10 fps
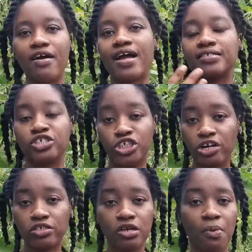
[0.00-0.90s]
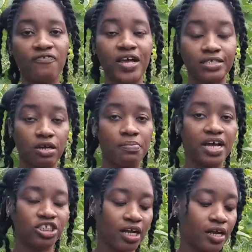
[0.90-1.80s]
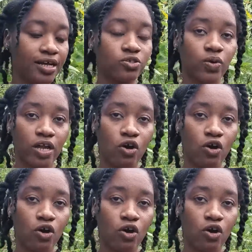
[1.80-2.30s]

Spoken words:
I share some of that on my channel as well,